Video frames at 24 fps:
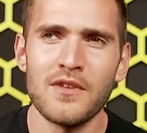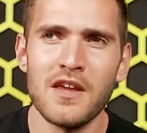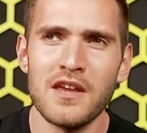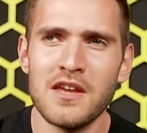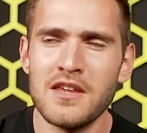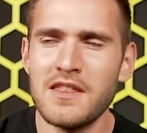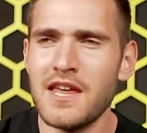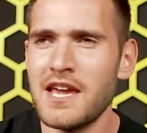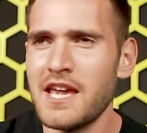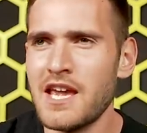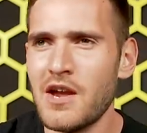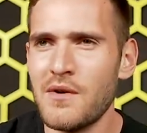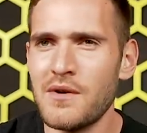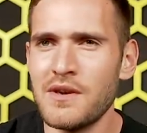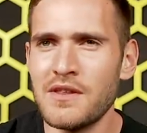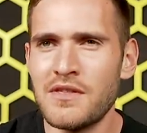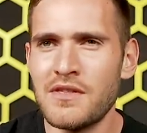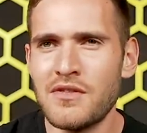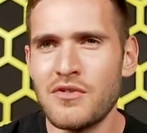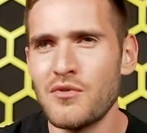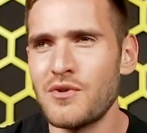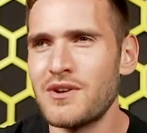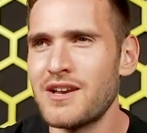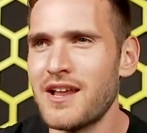You're then going
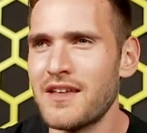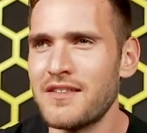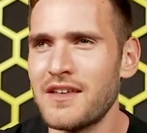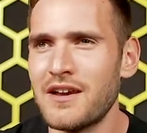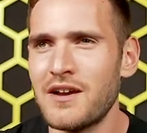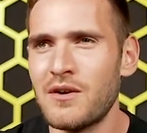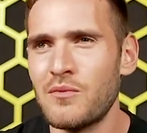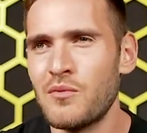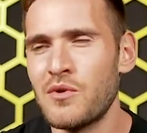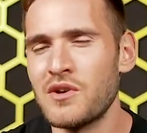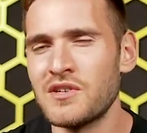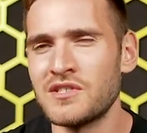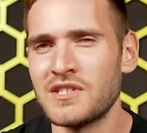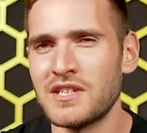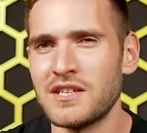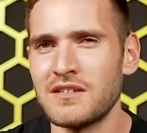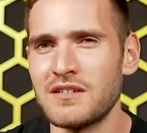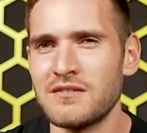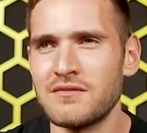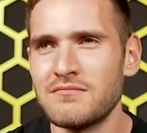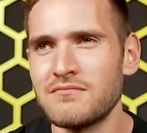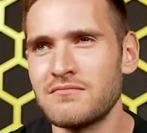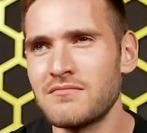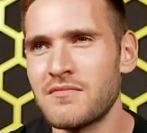through another, what is it,
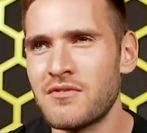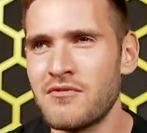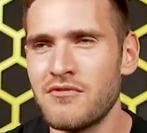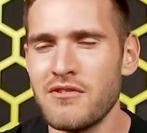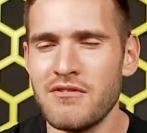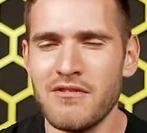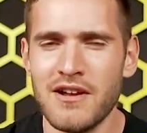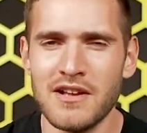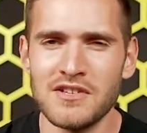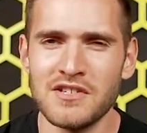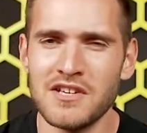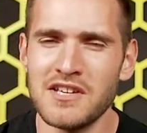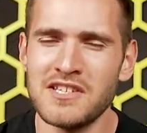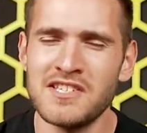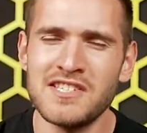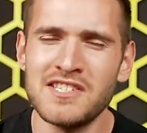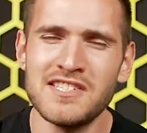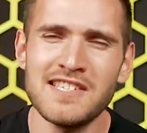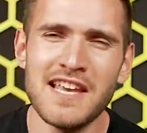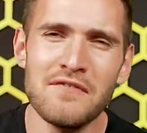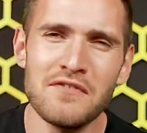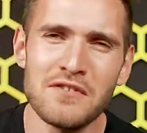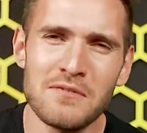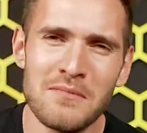three rounds, like
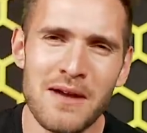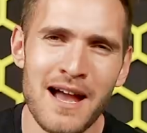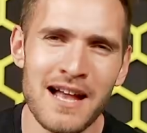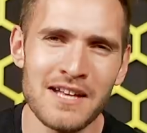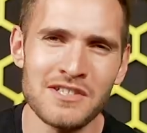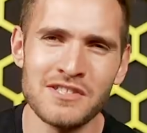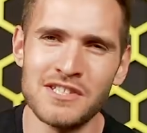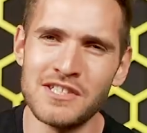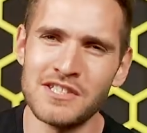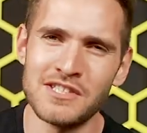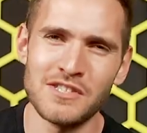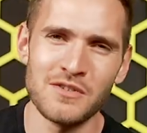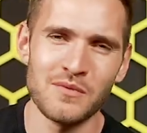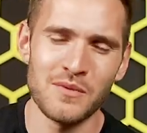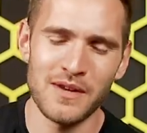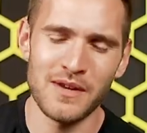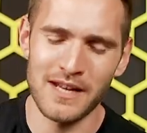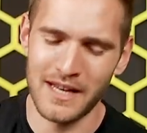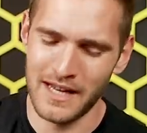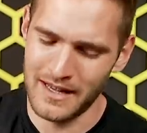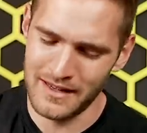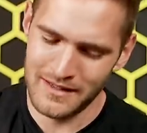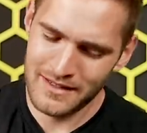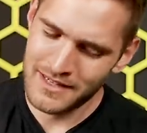seven matches to
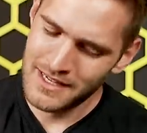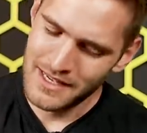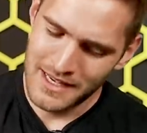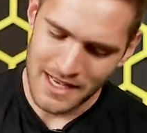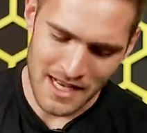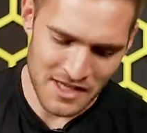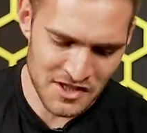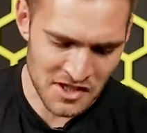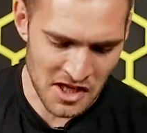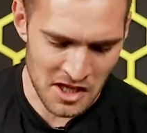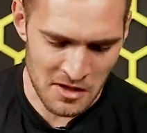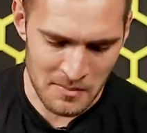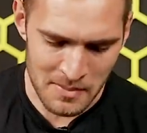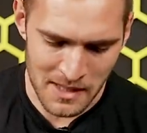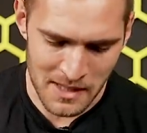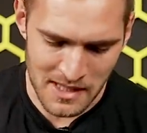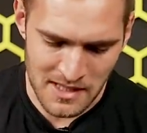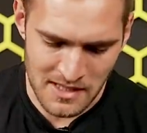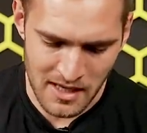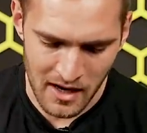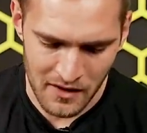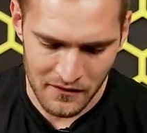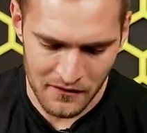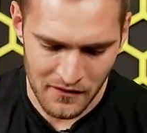win it. That's going to be
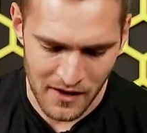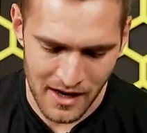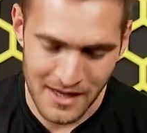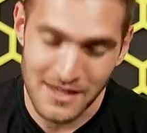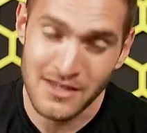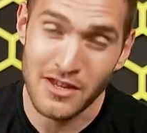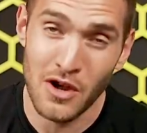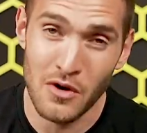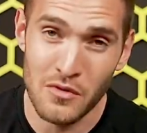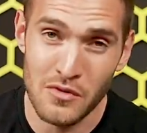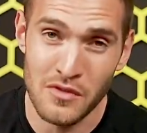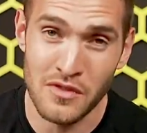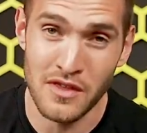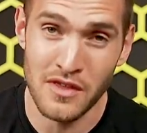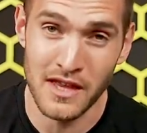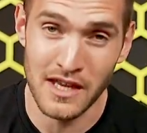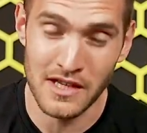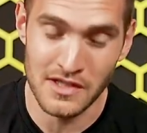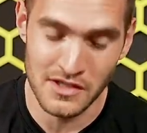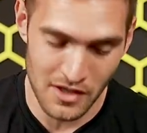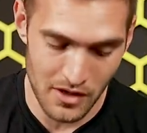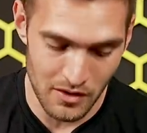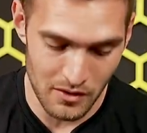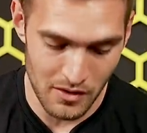tough. I don't
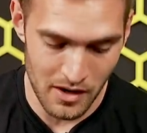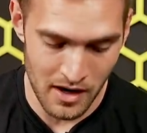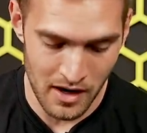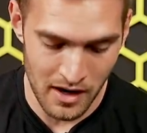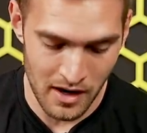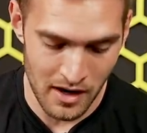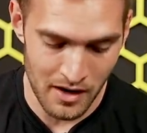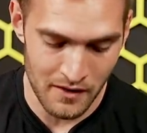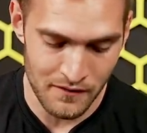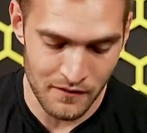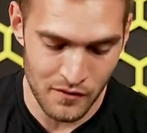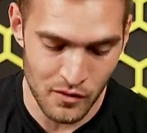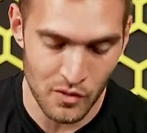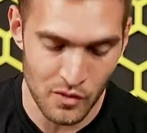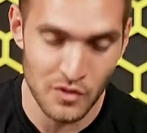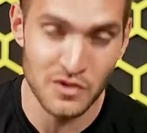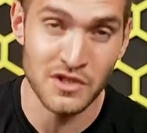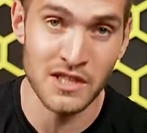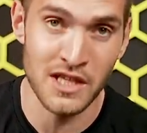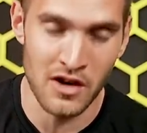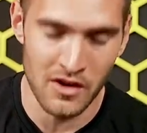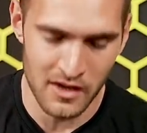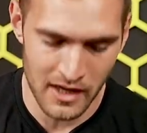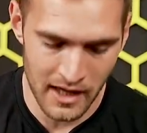think so,
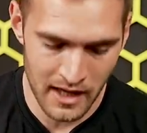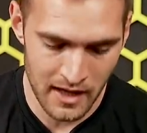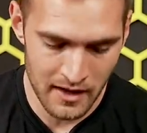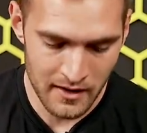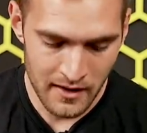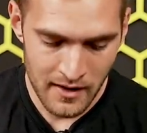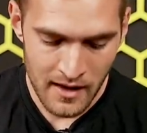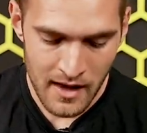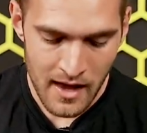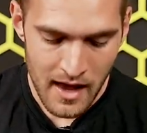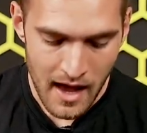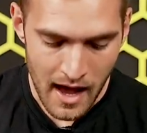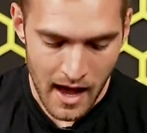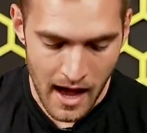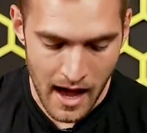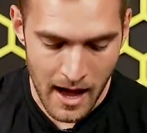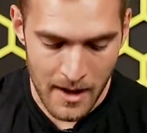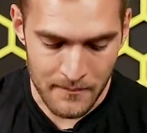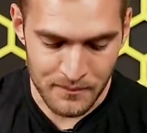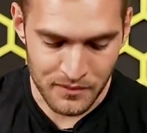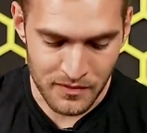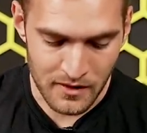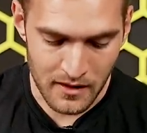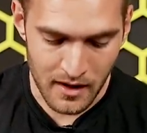unfortunately,
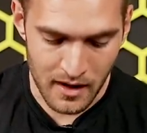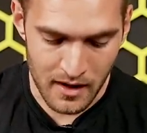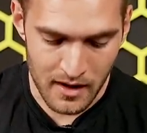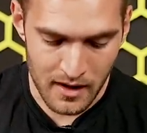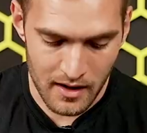Arnik.